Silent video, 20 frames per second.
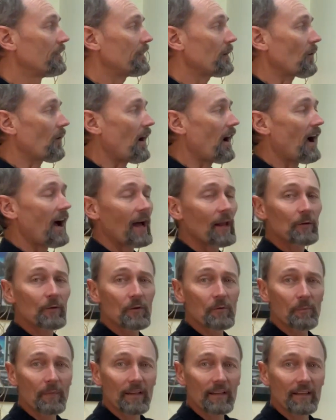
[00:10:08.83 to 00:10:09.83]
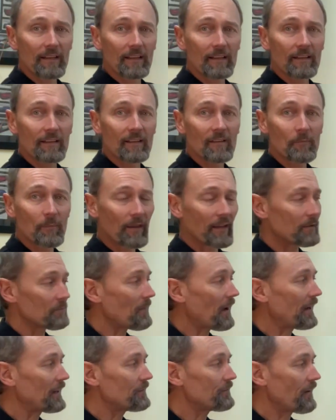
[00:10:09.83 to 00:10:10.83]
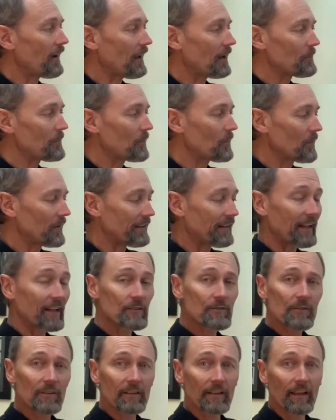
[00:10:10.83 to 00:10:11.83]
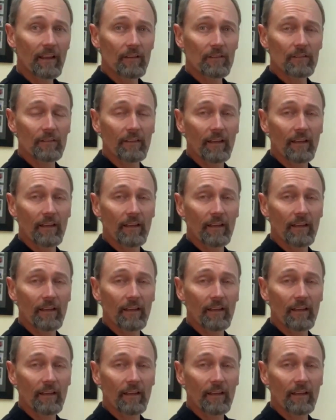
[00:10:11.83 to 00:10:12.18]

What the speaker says: There are 100 million being made available in each release,